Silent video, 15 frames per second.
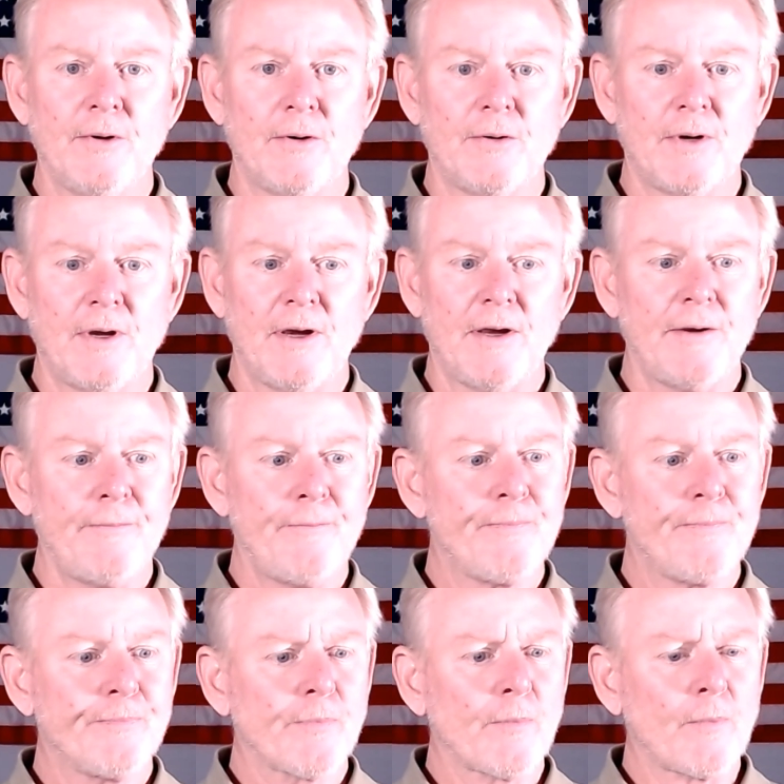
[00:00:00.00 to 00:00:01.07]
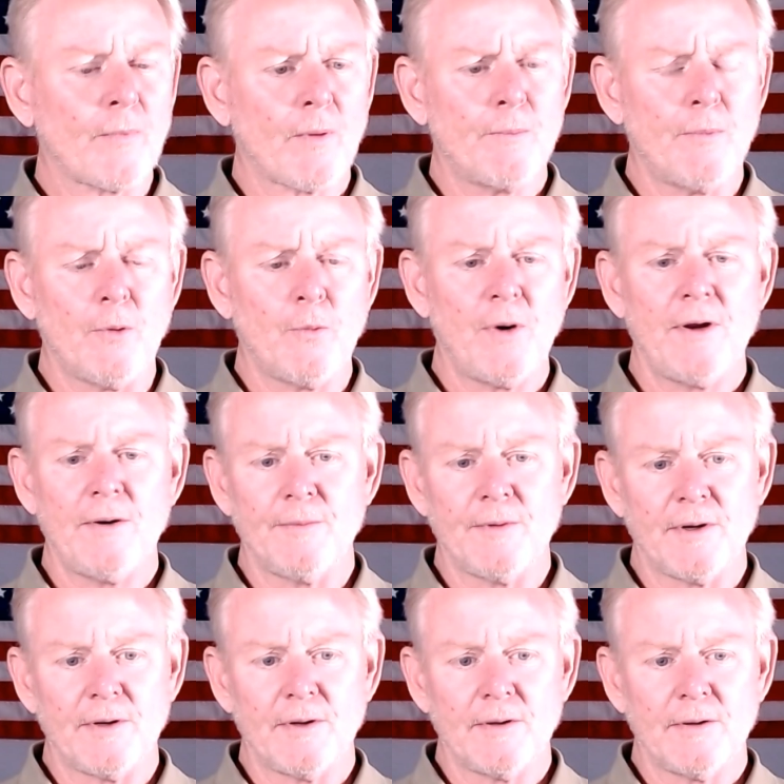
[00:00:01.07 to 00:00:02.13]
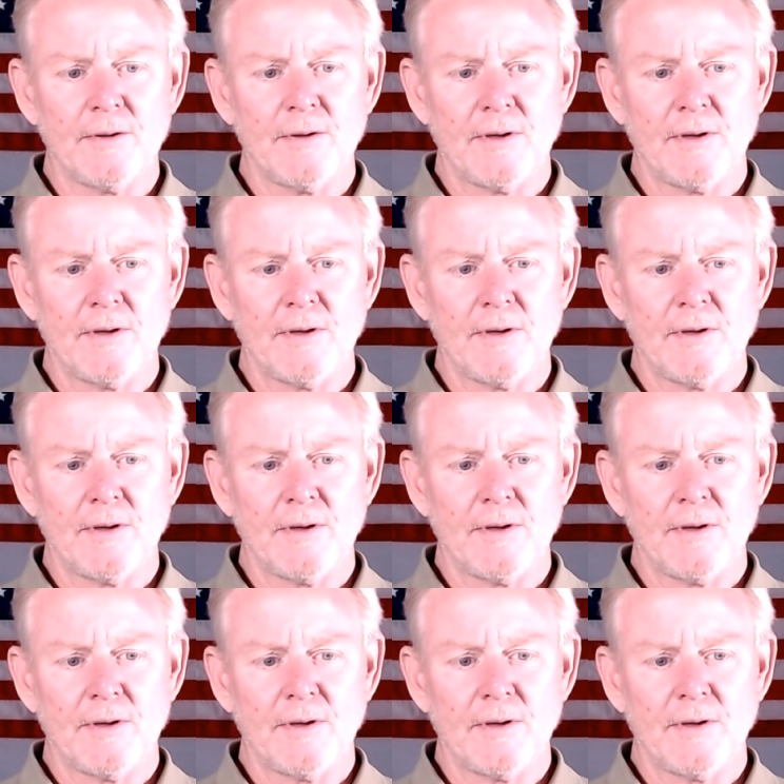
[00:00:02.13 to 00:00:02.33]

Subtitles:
Okay, but wait a minute,